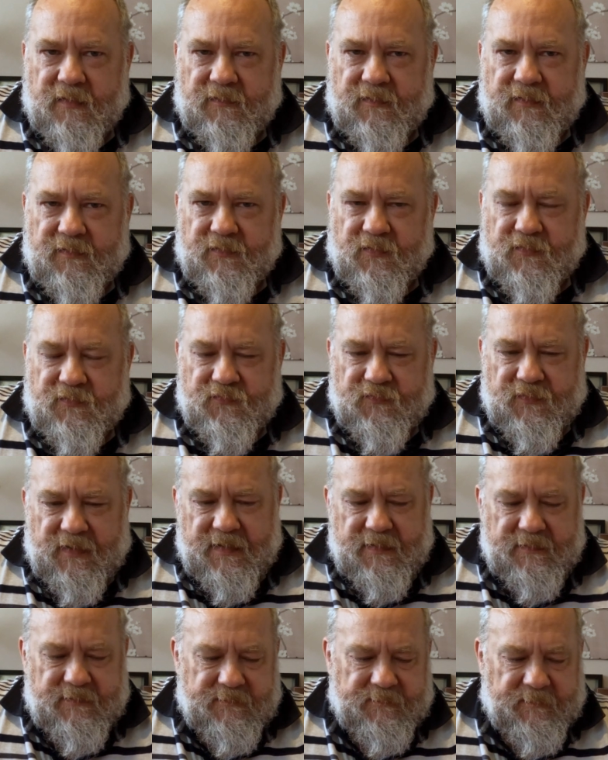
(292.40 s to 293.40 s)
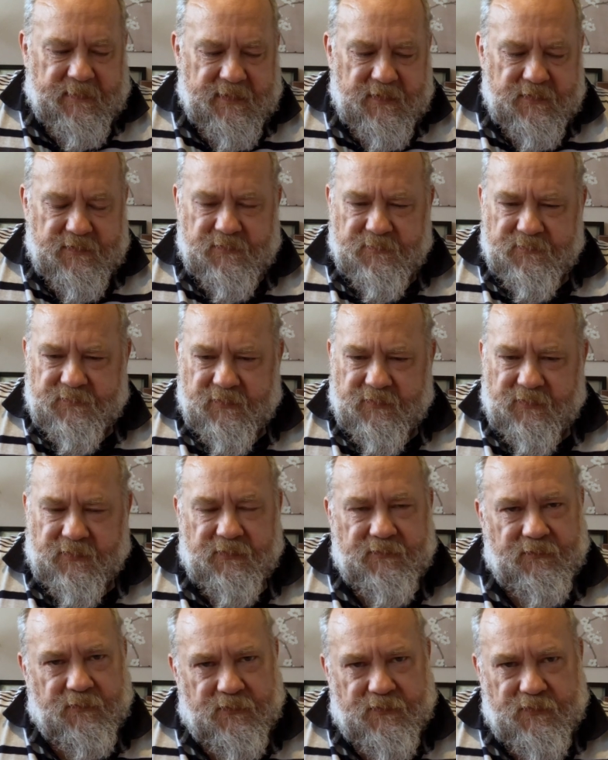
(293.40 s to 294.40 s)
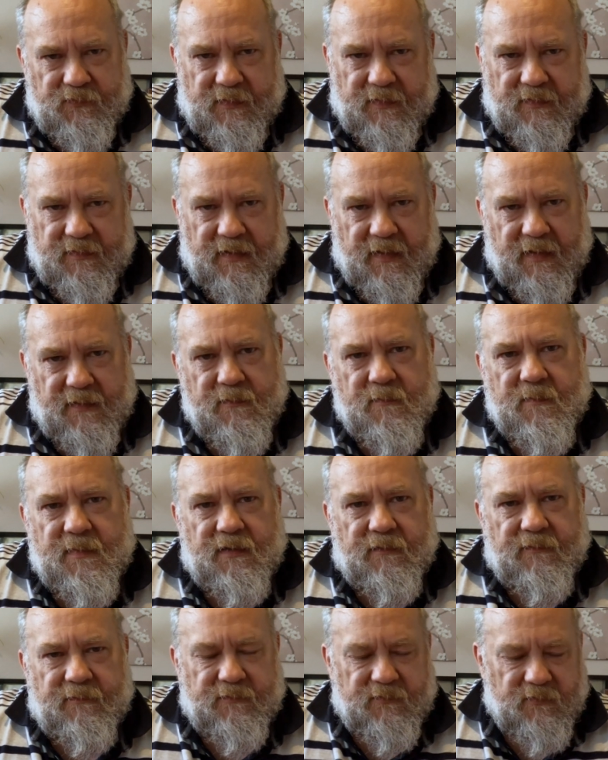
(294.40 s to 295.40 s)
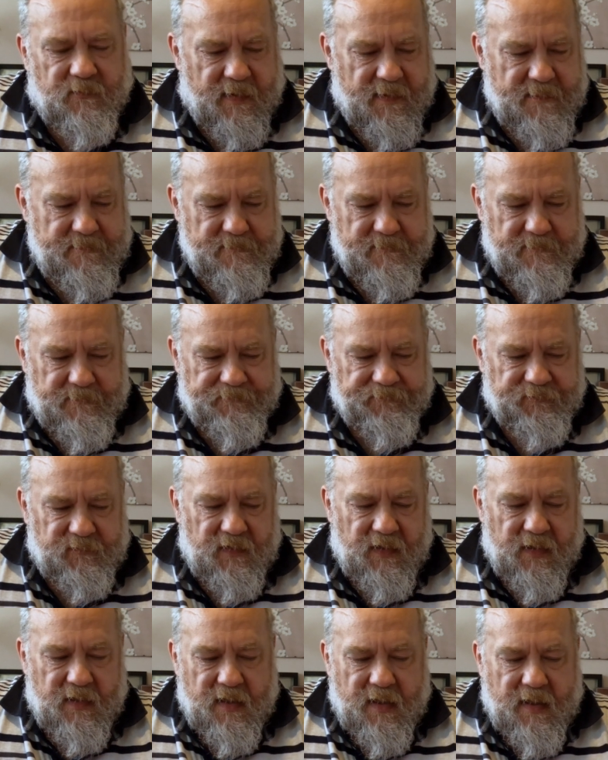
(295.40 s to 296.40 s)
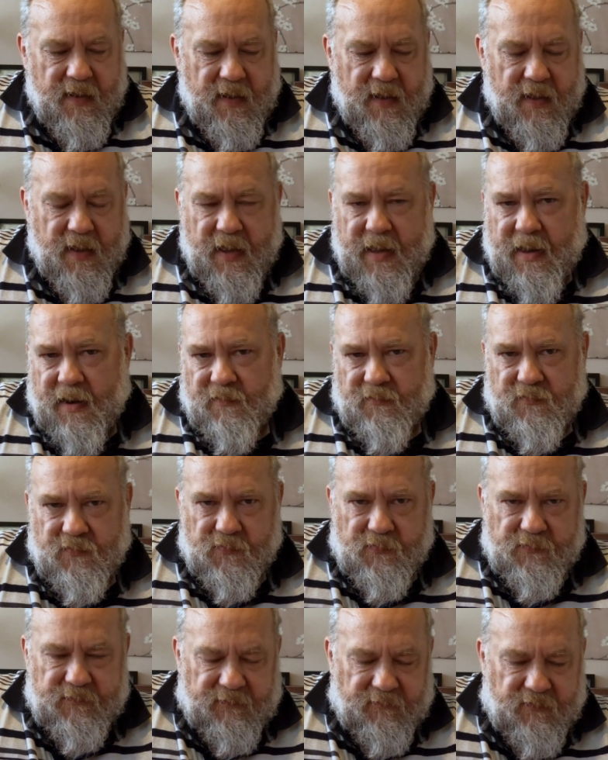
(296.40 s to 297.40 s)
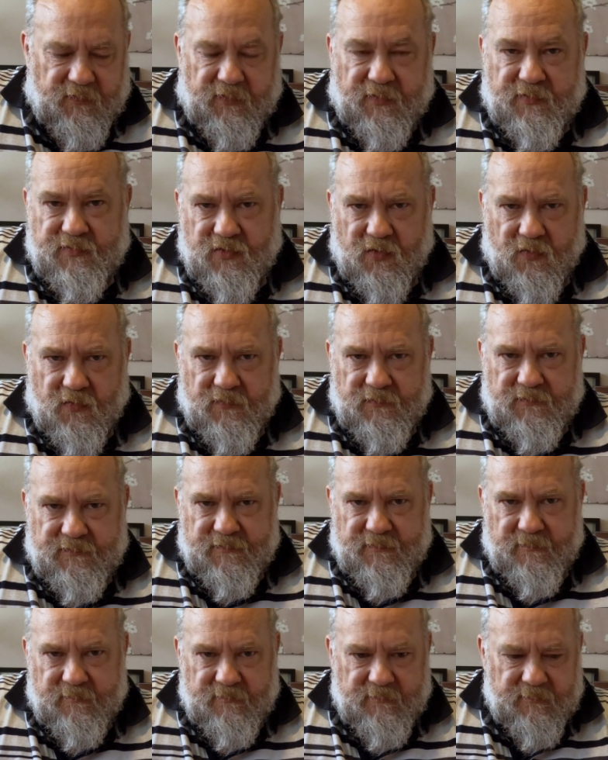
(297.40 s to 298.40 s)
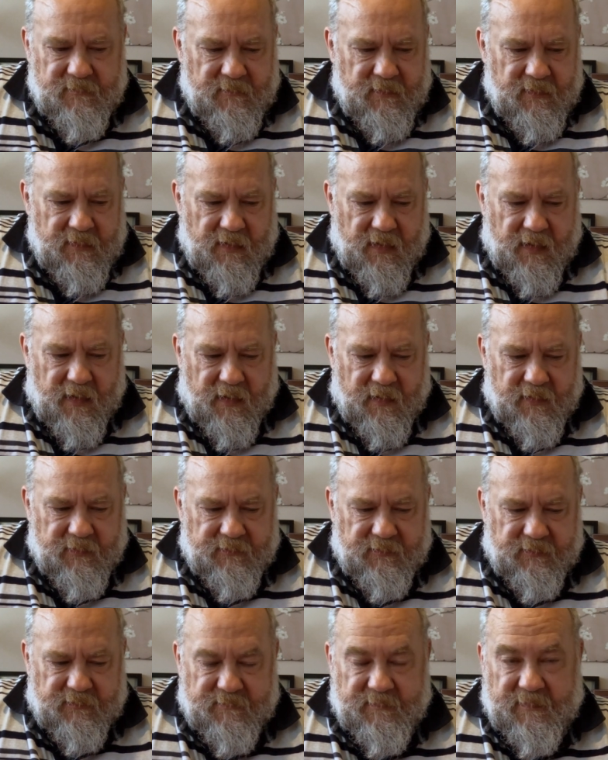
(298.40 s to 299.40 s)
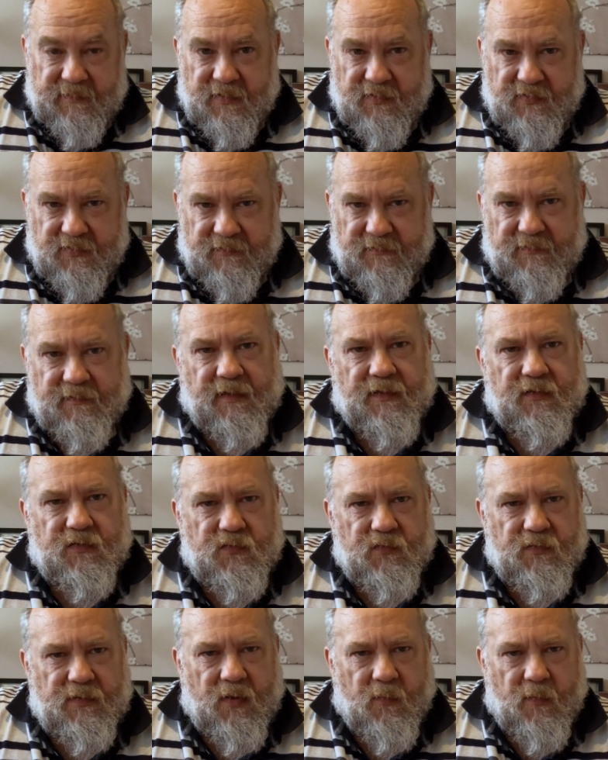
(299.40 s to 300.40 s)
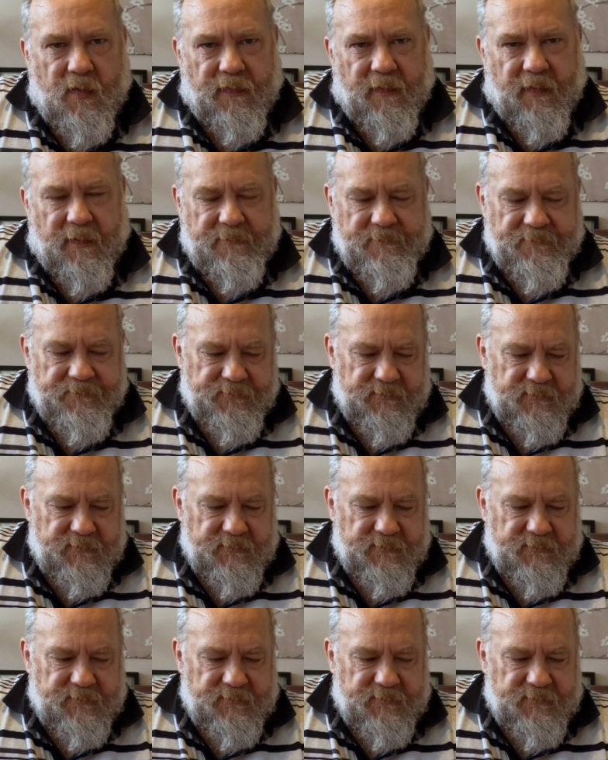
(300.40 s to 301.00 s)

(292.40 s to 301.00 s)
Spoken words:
These are great spinach substitutes for cooking in the middle of the summer. And of course you've got your chards and your spinaches in cooler weather.